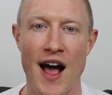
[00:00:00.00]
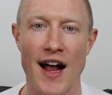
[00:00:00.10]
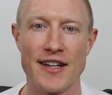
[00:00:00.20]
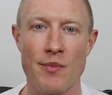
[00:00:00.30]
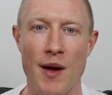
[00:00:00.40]

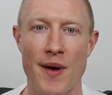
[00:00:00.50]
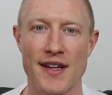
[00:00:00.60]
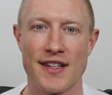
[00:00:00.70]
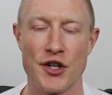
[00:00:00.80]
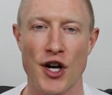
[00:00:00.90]
I did my
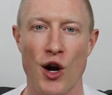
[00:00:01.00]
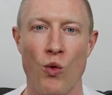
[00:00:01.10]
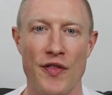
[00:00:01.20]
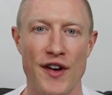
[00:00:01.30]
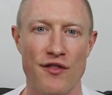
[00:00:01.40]
best to share
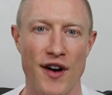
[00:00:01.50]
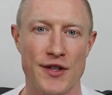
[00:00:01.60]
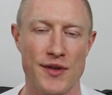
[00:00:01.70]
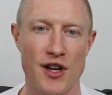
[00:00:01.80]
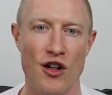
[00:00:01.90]
what the
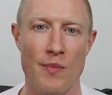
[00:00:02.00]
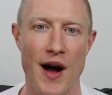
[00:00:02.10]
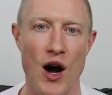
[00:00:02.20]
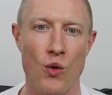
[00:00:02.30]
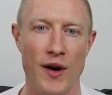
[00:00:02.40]
device was all about,